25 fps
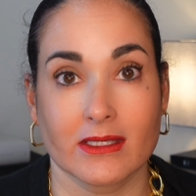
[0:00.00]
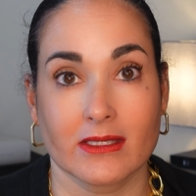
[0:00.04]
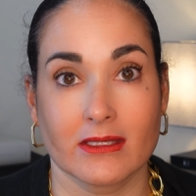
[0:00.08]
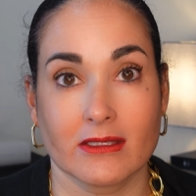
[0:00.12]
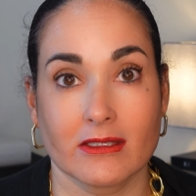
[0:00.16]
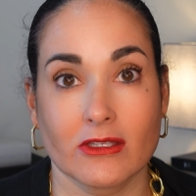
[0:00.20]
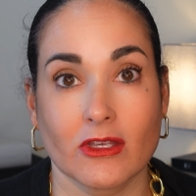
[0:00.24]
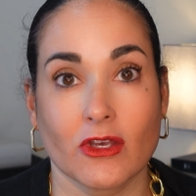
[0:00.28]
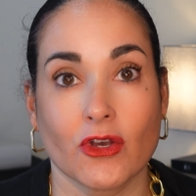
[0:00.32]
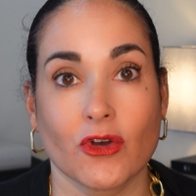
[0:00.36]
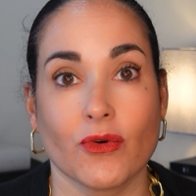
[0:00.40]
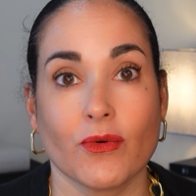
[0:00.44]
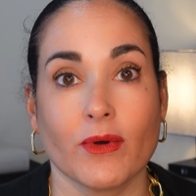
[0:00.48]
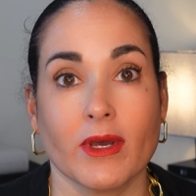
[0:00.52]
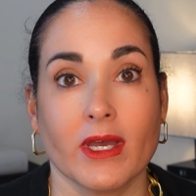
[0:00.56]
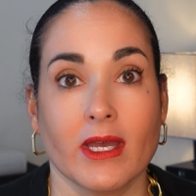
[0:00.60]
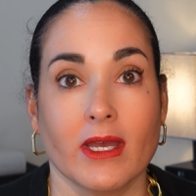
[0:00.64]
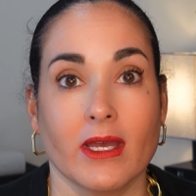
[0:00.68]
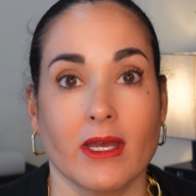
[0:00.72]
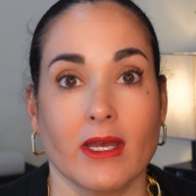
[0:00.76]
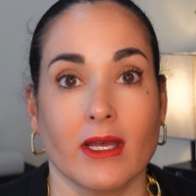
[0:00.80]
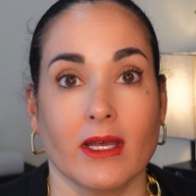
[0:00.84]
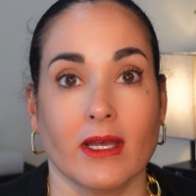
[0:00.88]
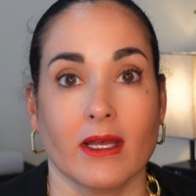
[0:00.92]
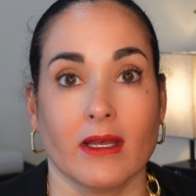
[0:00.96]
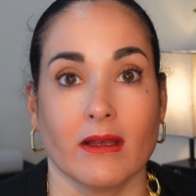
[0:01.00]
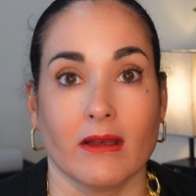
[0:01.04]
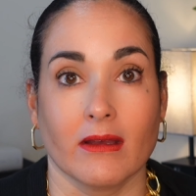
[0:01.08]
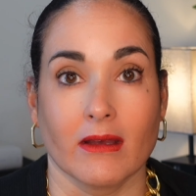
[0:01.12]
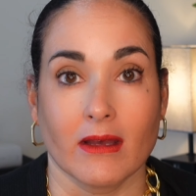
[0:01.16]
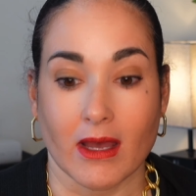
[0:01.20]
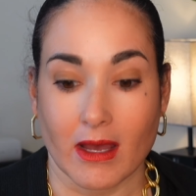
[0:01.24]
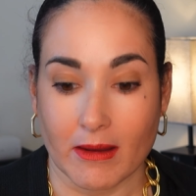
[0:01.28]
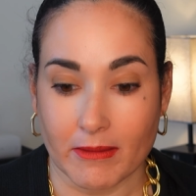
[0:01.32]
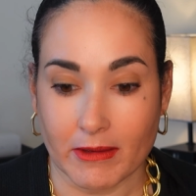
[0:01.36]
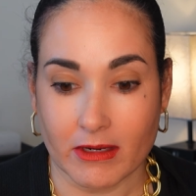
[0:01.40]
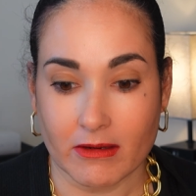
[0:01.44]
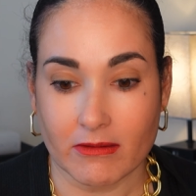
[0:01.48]
So
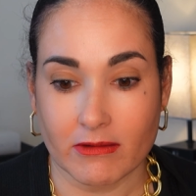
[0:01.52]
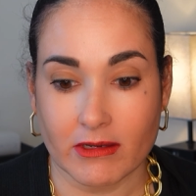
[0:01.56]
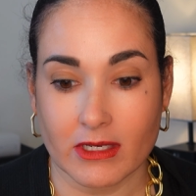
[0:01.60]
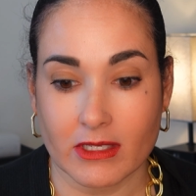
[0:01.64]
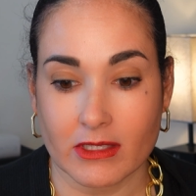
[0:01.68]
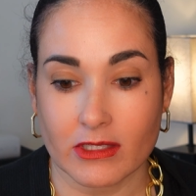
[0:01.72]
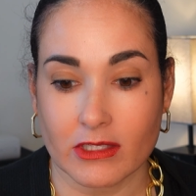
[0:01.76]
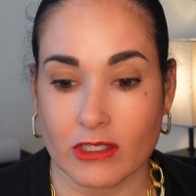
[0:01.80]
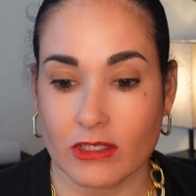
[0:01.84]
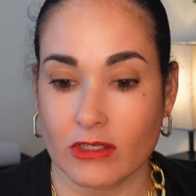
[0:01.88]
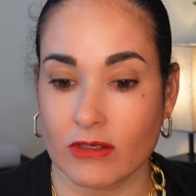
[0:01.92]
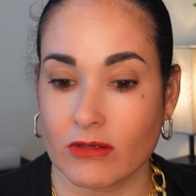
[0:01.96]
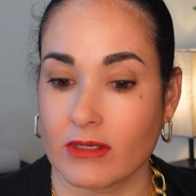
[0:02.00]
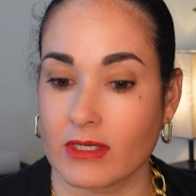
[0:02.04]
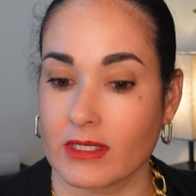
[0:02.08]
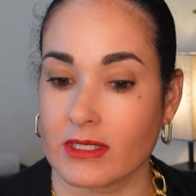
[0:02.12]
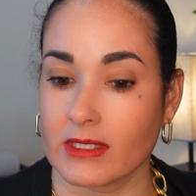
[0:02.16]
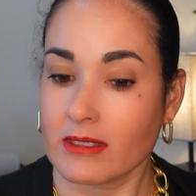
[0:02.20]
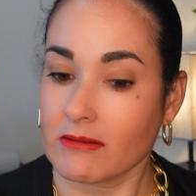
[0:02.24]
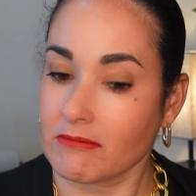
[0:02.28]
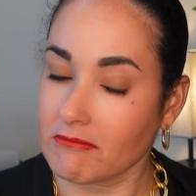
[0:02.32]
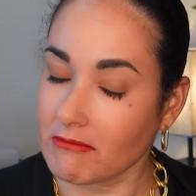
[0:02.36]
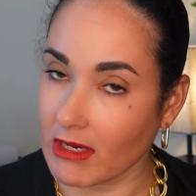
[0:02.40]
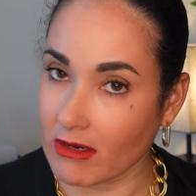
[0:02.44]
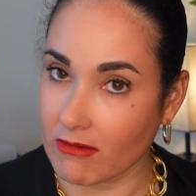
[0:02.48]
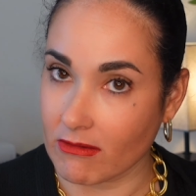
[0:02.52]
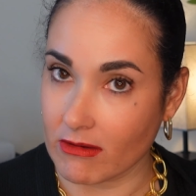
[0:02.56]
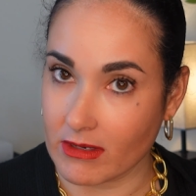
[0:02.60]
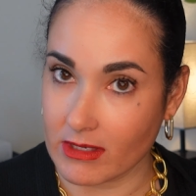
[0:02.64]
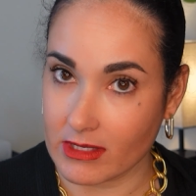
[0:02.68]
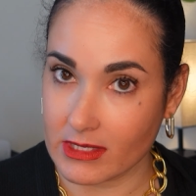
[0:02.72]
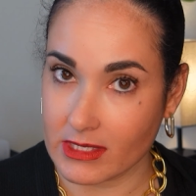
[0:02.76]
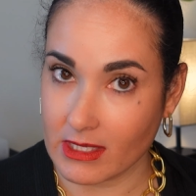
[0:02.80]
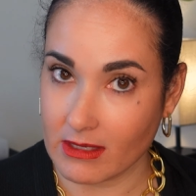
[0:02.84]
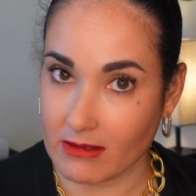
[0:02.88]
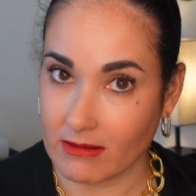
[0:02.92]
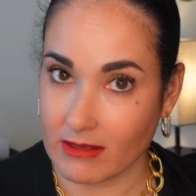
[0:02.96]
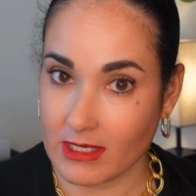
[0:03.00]
I'm going to read it to you because I wrote
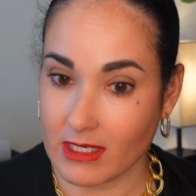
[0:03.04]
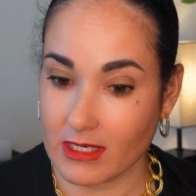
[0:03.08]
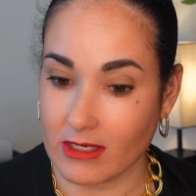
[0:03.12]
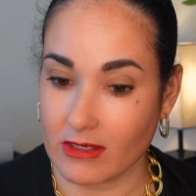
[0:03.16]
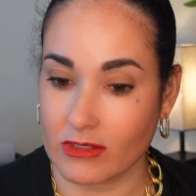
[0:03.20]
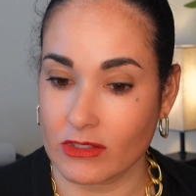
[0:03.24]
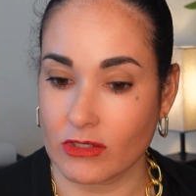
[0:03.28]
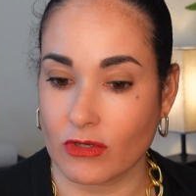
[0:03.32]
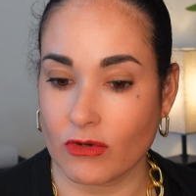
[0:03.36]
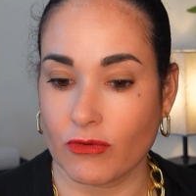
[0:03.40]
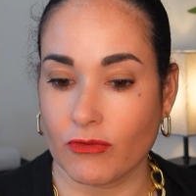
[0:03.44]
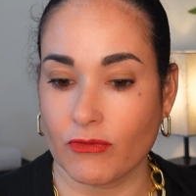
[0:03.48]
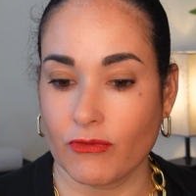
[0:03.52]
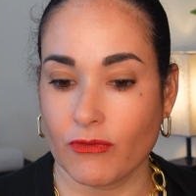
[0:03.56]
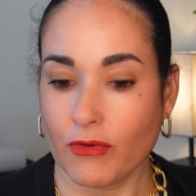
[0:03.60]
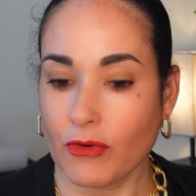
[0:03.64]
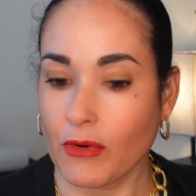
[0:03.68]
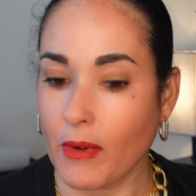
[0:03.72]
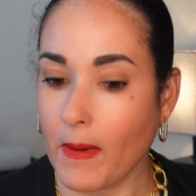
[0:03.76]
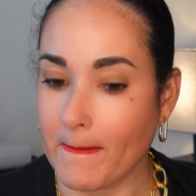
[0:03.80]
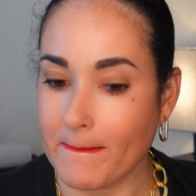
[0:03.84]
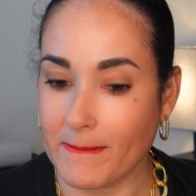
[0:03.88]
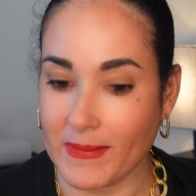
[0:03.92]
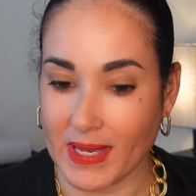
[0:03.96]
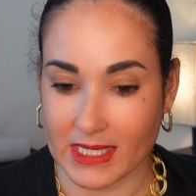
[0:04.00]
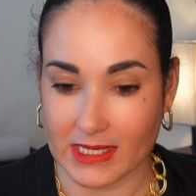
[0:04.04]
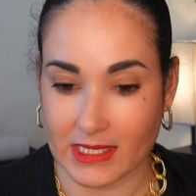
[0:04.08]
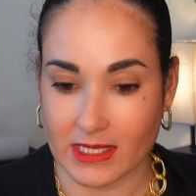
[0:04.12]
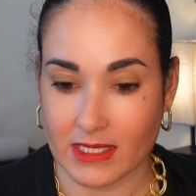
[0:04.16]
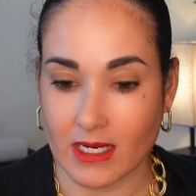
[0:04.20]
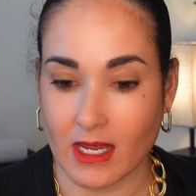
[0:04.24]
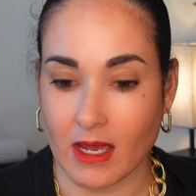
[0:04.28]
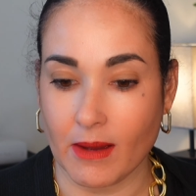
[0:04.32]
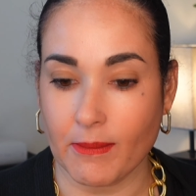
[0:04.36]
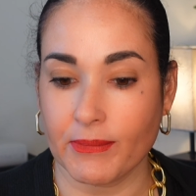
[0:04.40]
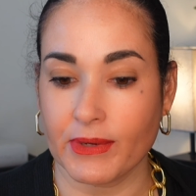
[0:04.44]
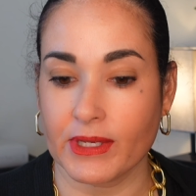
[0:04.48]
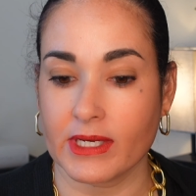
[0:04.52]
it down here so I don't mess it
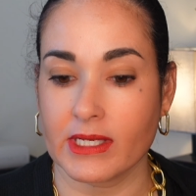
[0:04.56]
up.